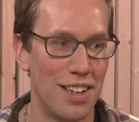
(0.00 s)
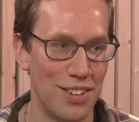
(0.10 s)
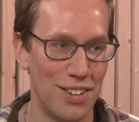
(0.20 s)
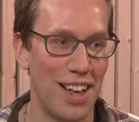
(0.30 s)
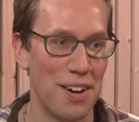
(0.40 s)
a
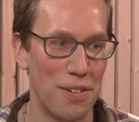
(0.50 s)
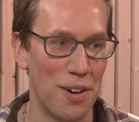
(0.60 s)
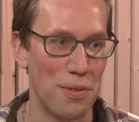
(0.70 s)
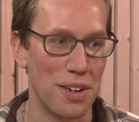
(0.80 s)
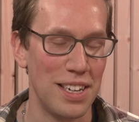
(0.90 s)
lot of
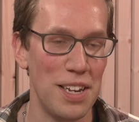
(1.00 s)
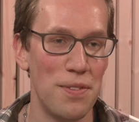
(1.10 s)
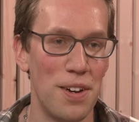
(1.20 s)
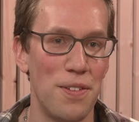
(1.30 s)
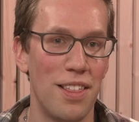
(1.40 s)
hard work
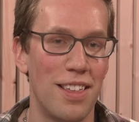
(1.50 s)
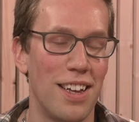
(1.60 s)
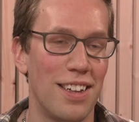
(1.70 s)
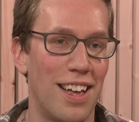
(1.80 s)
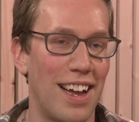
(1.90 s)
even if you
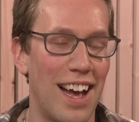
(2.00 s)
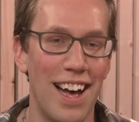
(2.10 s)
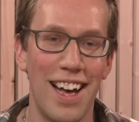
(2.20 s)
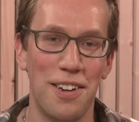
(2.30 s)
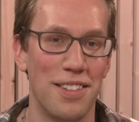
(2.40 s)
think like
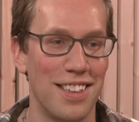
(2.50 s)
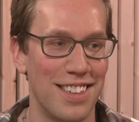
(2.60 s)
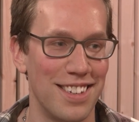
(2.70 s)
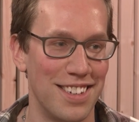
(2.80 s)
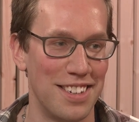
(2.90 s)
i don't think
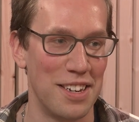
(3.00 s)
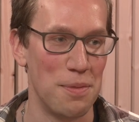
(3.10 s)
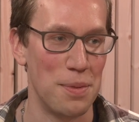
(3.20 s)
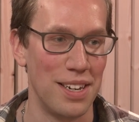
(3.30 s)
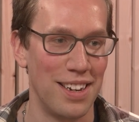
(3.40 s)
this is going to
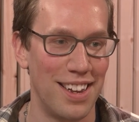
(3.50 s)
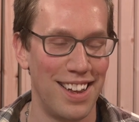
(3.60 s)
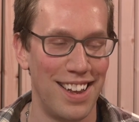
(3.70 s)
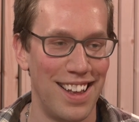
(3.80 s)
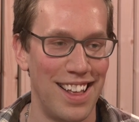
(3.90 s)
be
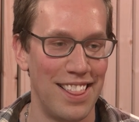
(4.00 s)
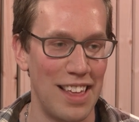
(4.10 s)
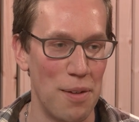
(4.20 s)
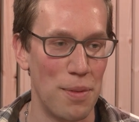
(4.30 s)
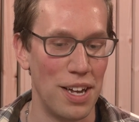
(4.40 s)

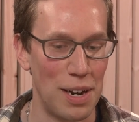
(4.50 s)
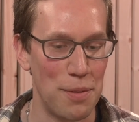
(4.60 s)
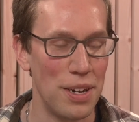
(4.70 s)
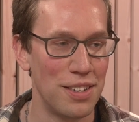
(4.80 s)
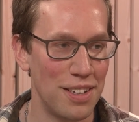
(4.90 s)
that much i
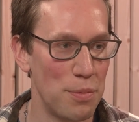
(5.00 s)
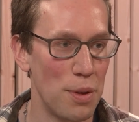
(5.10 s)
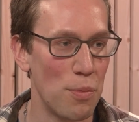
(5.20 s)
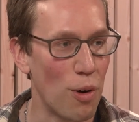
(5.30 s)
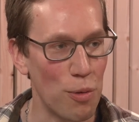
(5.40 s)
mean it's going to be
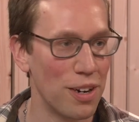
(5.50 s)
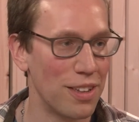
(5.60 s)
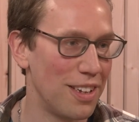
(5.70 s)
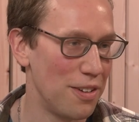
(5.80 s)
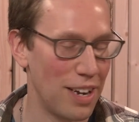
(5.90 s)
more work
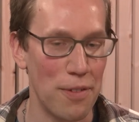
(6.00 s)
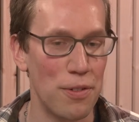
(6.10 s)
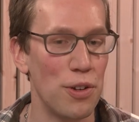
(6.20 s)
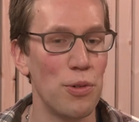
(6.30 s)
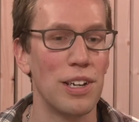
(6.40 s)
than you could ever
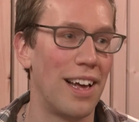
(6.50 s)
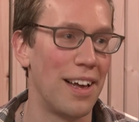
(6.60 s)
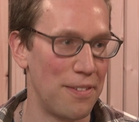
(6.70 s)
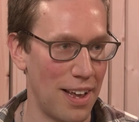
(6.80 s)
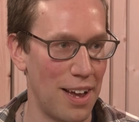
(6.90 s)
do in a
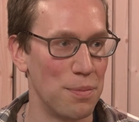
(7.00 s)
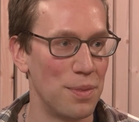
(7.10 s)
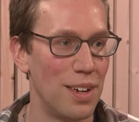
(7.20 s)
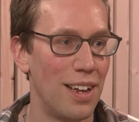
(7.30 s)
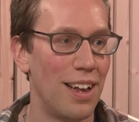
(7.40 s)
lifetime
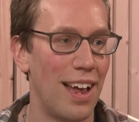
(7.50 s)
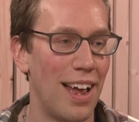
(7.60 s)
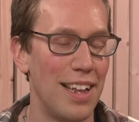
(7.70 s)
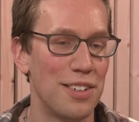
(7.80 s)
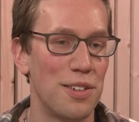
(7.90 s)

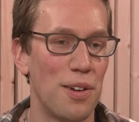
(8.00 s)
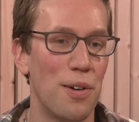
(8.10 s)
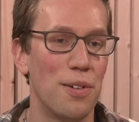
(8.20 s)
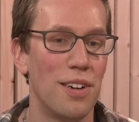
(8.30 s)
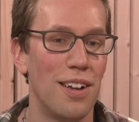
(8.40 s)
and
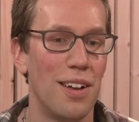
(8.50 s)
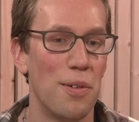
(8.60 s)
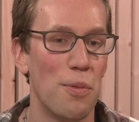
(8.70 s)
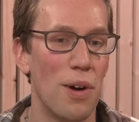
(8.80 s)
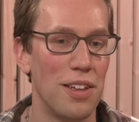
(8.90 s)
so
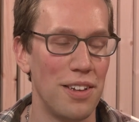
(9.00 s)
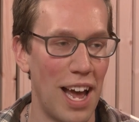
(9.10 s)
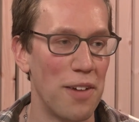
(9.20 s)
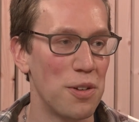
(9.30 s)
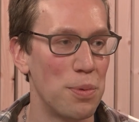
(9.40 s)
while you
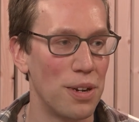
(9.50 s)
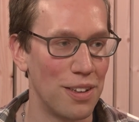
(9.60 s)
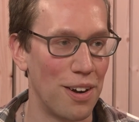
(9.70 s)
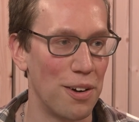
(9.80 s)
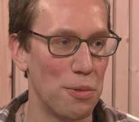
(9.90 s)
have to put in the
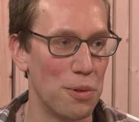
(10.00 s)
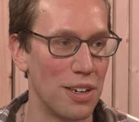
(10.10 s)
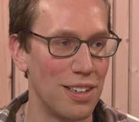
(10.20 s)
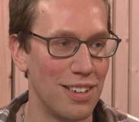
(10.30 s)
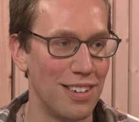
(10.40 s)
hard
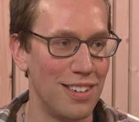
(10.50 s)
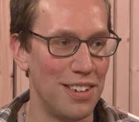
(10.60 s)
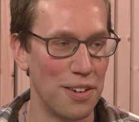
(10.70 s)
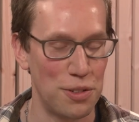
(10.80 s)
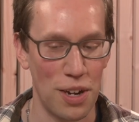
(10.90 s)
work, you
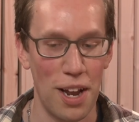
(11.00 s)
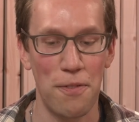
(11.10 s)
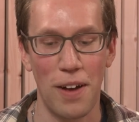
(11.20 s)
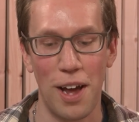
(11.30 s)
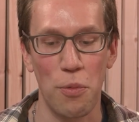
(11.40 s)
know, try to
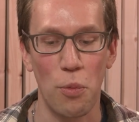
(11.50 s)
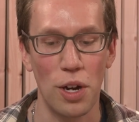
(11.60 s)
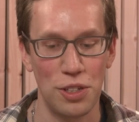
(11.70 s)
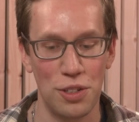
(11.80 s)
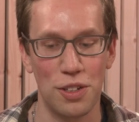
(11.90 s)
find
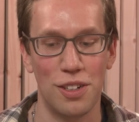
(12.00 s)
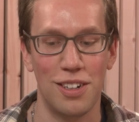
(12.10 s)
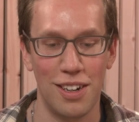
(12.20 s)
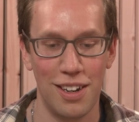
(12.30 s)
what your